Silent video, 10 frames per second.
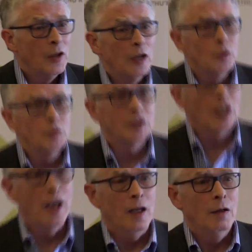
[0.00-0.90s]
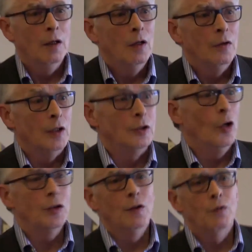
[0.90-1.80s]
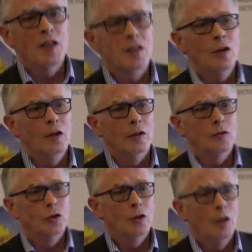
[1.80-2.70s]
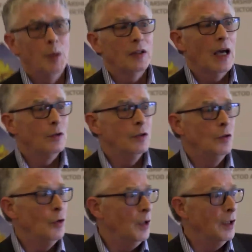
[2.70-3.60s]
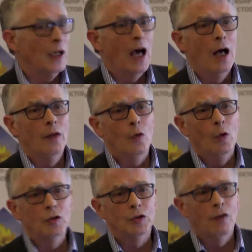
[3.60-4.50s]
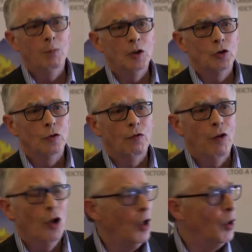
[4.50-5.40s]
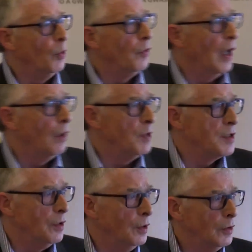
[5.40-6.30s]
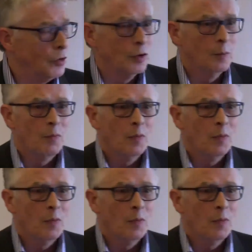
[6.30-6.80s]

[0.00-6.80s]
They do say there's lots of research about how to do it, and the Welsh Government should follow that research.